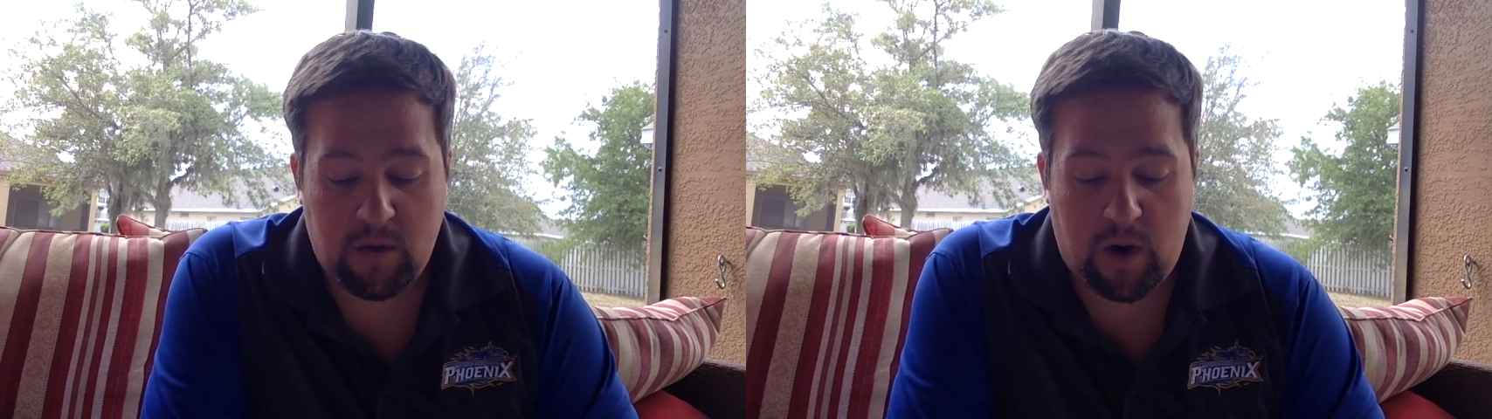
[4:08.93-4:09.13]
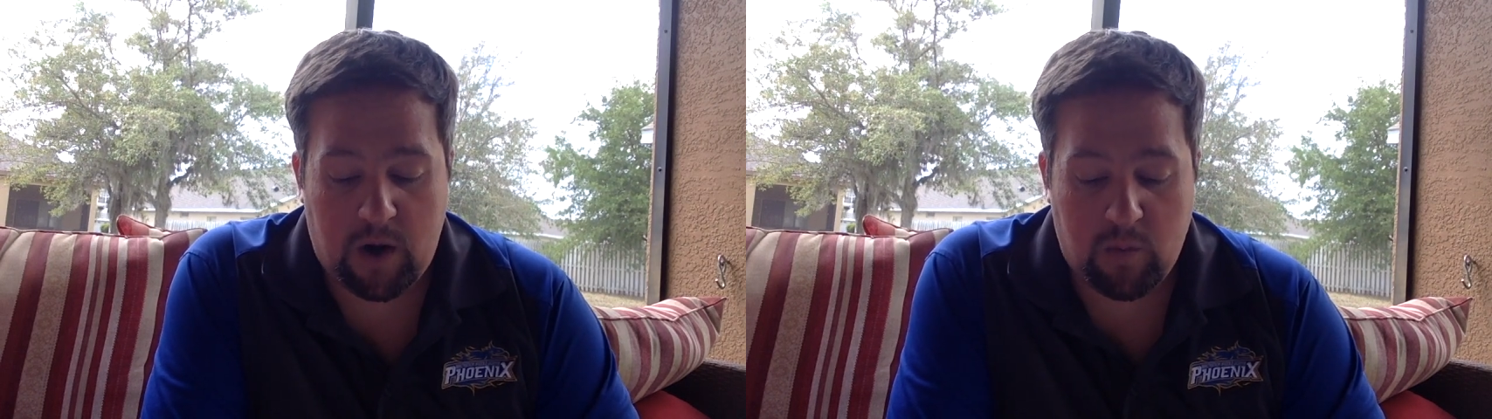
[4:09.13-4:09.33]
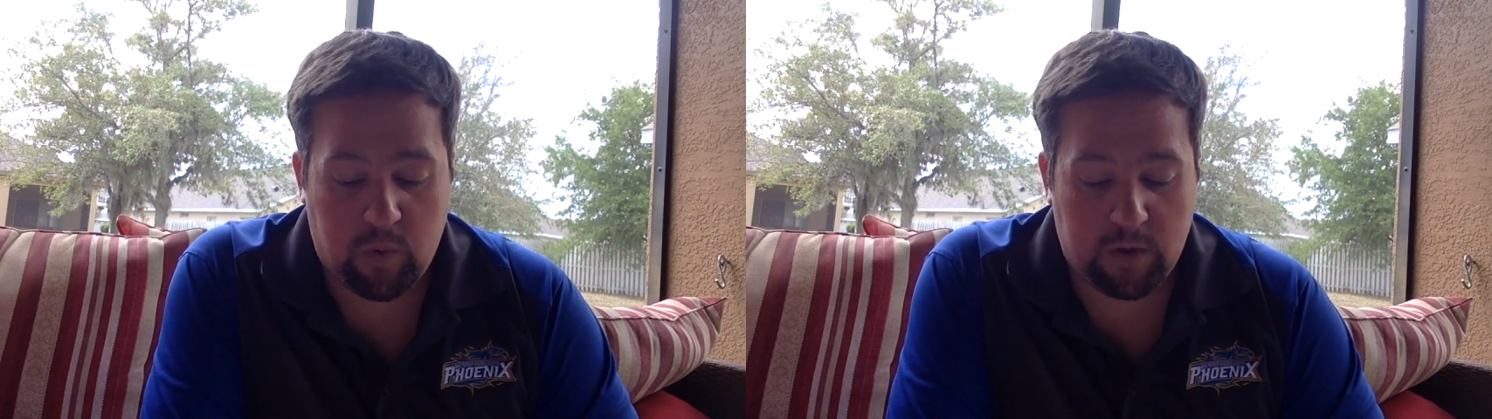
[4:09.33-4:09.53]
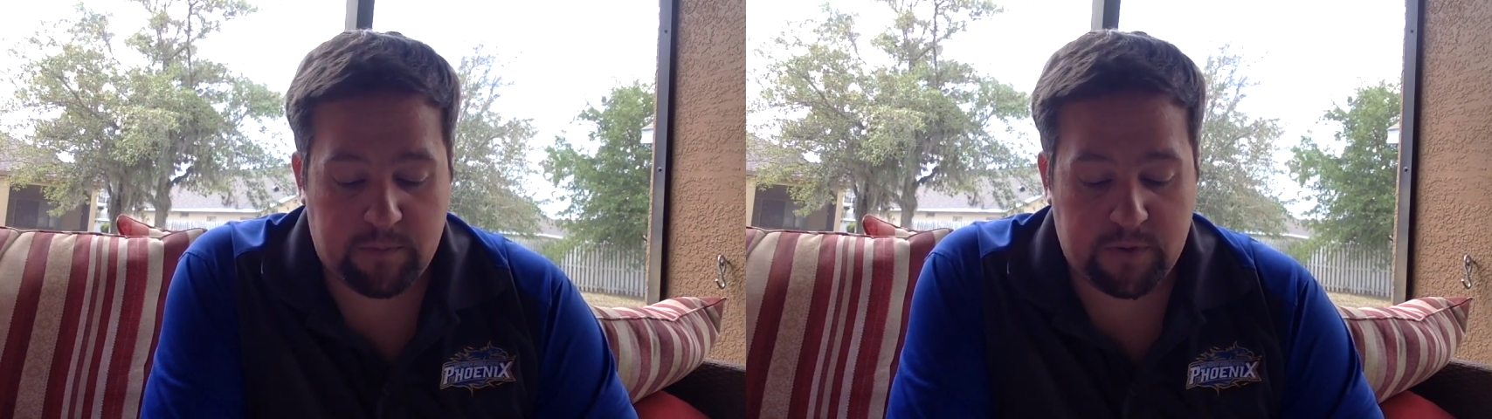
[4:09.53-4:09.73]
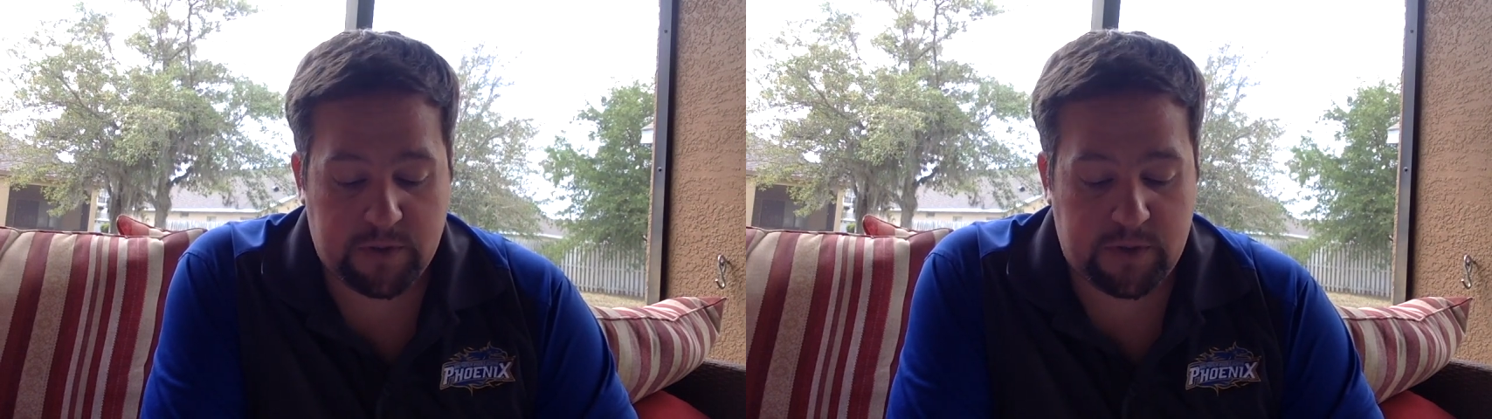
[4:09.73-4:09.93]

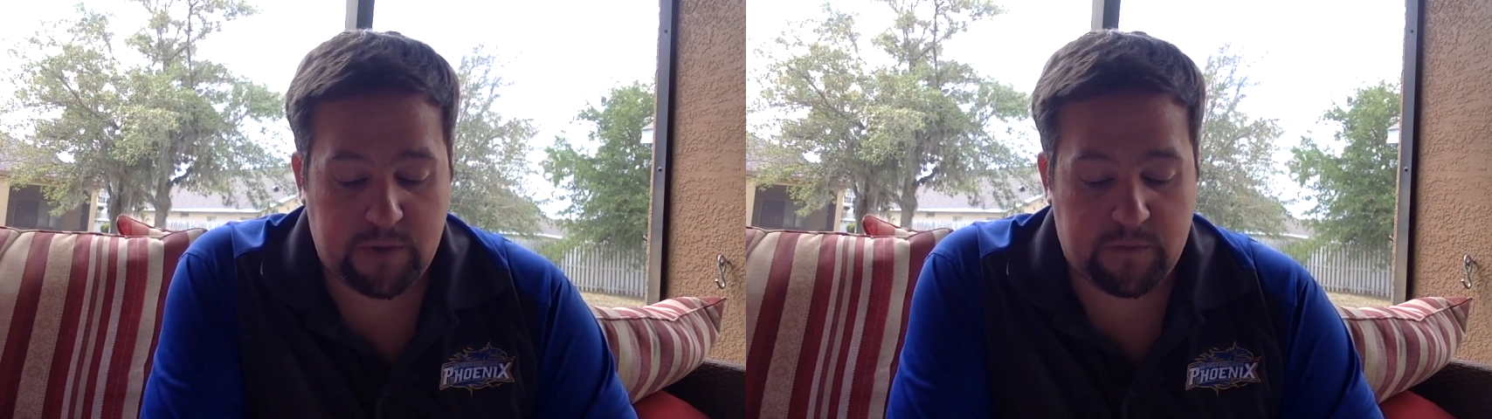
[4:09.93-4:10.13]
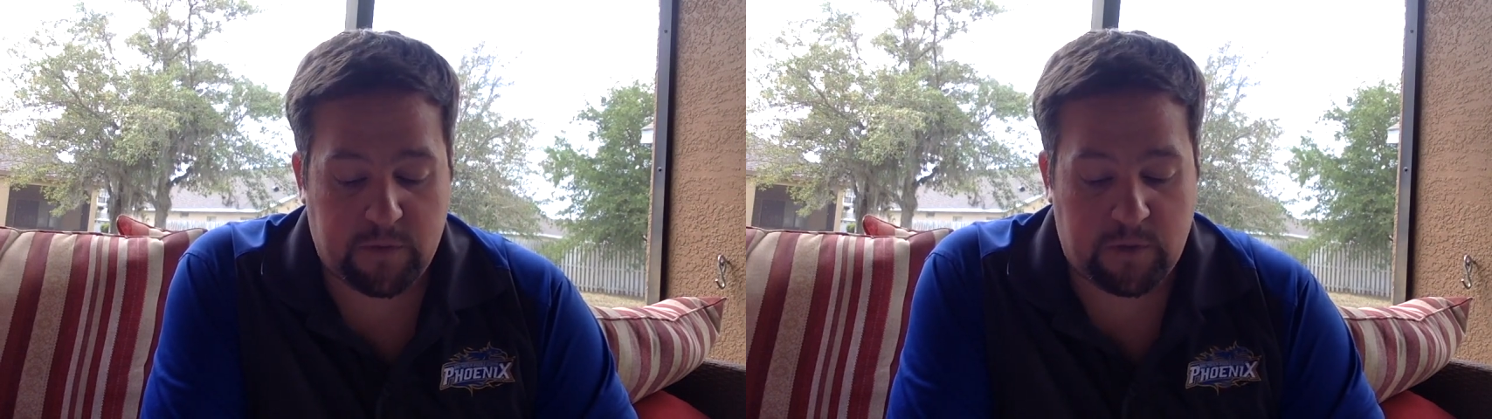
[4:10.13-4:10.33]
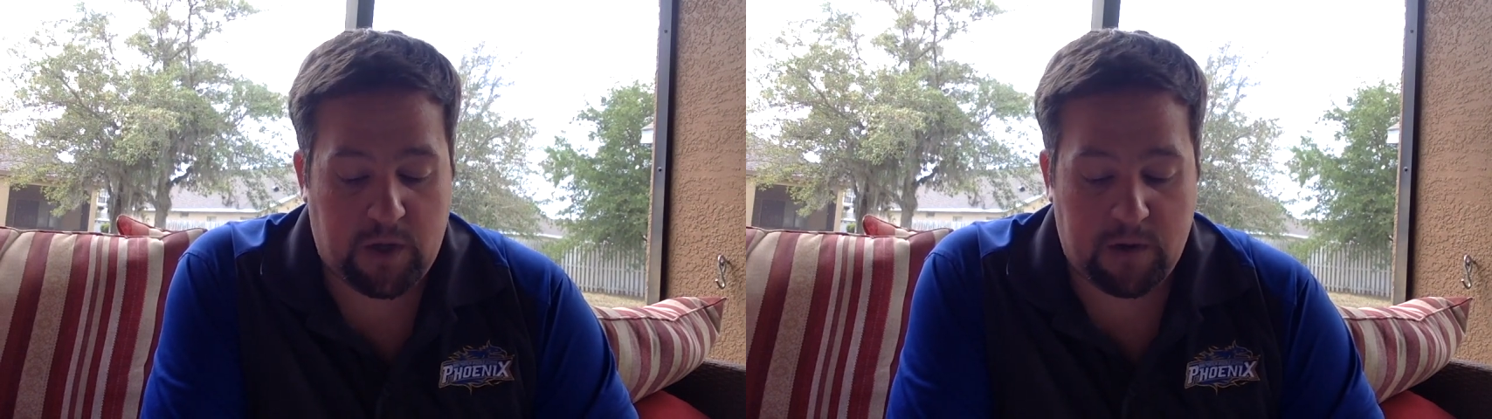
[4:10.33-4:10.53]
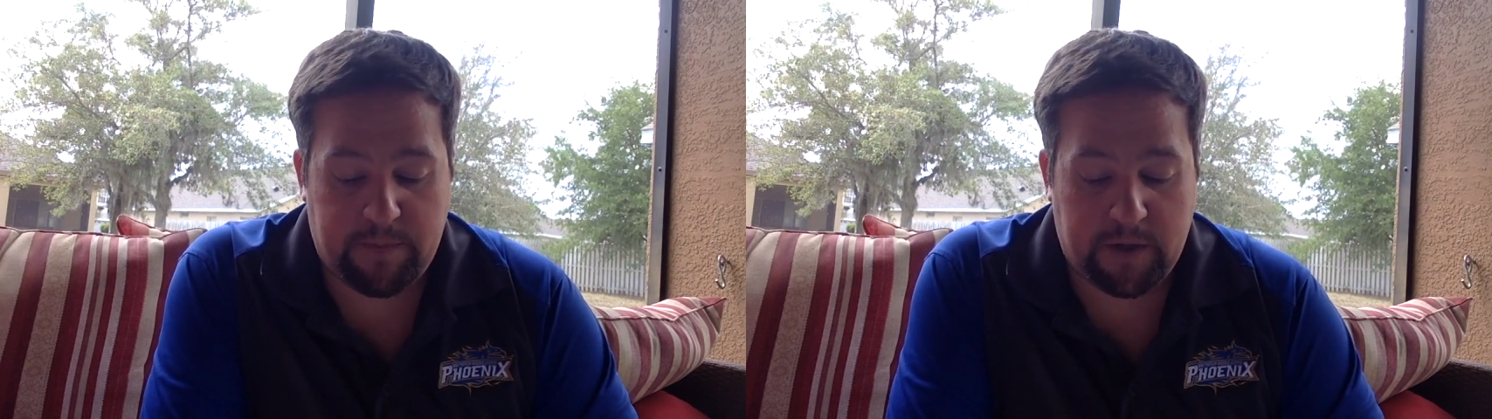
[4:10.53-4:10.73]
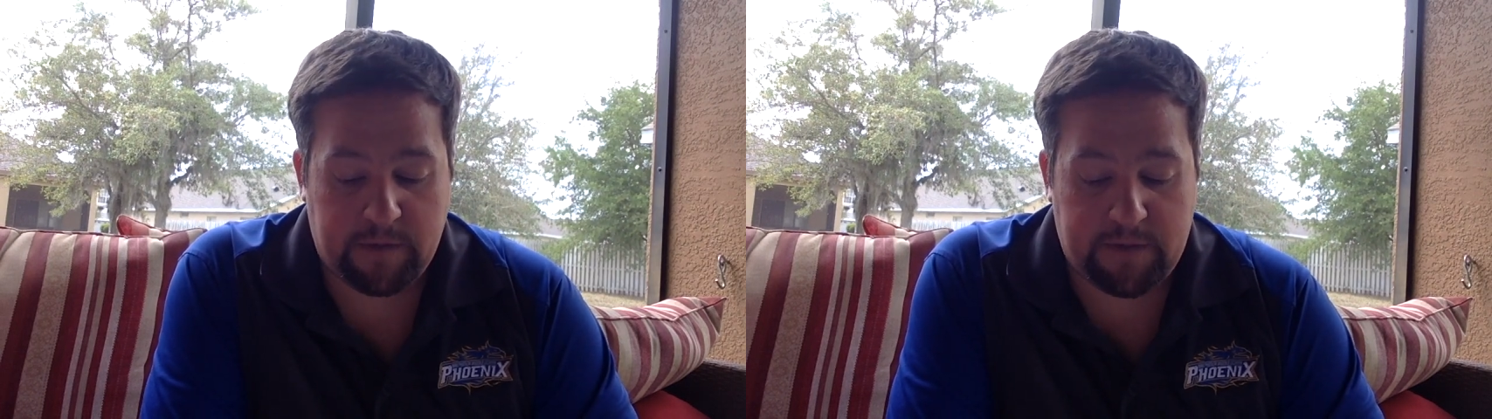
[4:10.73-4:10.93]
weren't pursued for a long
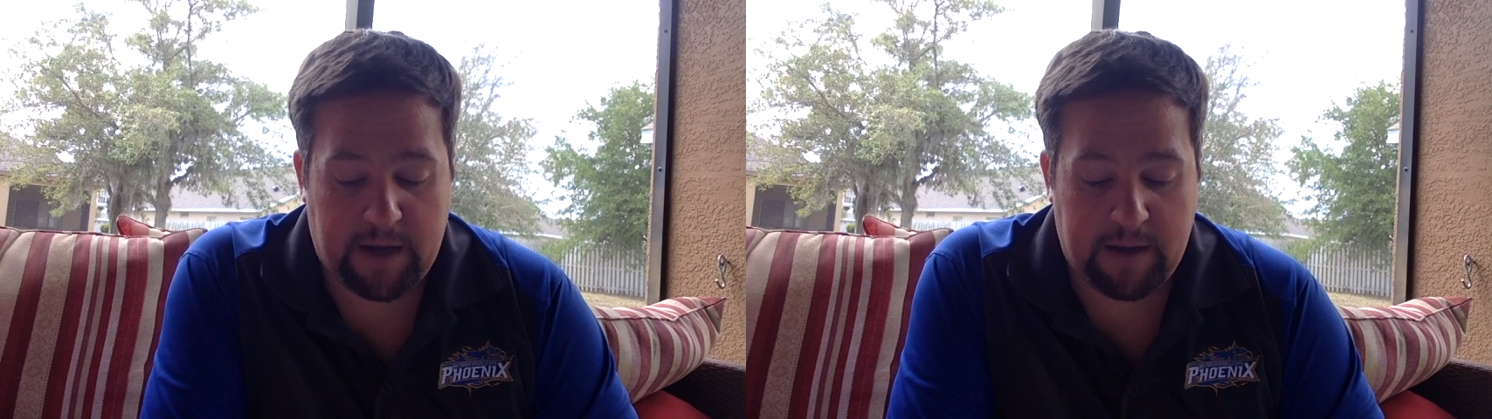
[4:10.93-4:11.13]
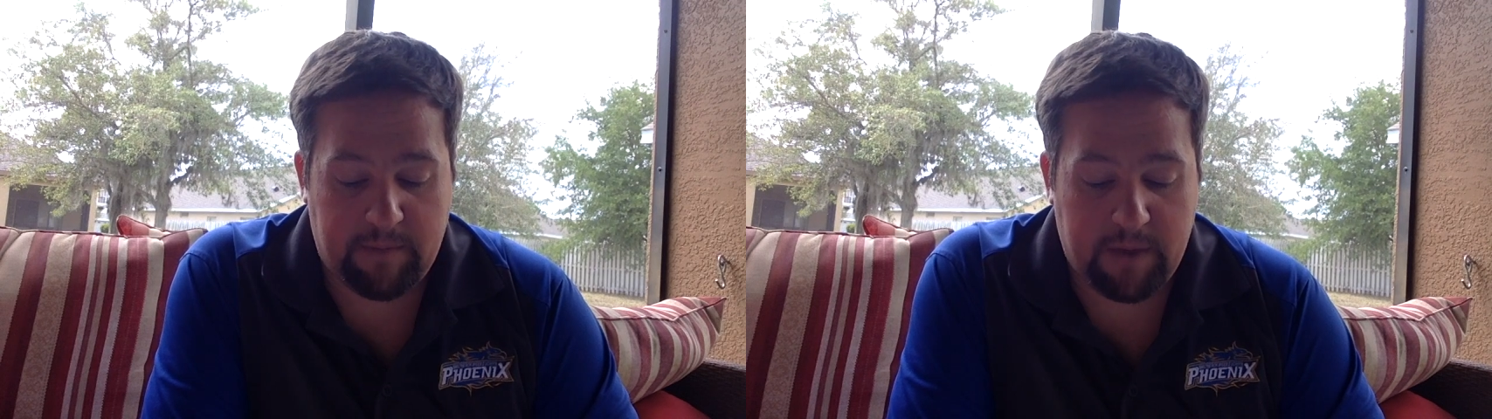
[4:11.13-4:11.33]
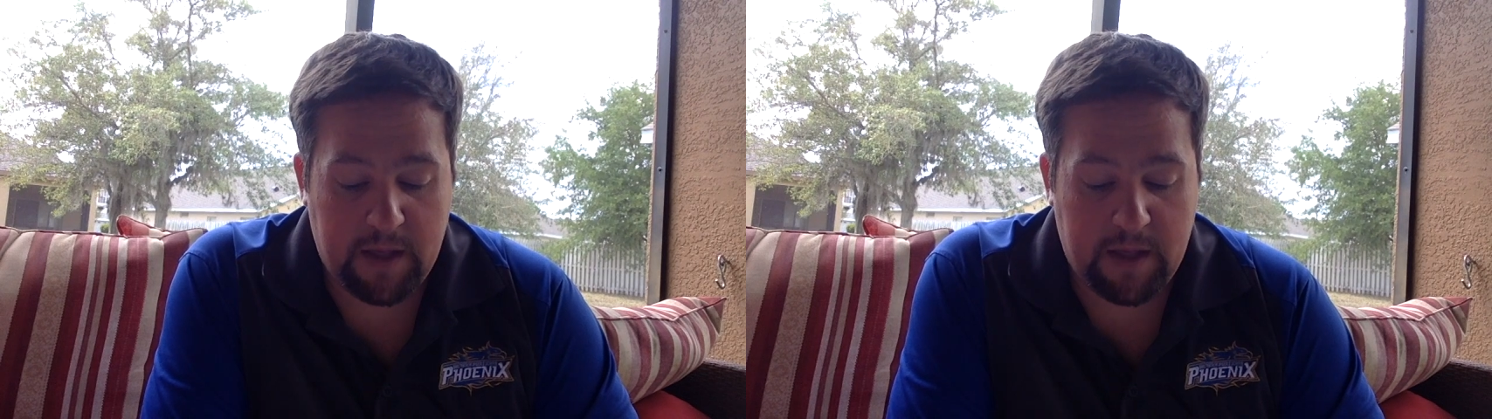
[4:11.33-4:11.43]
period of time.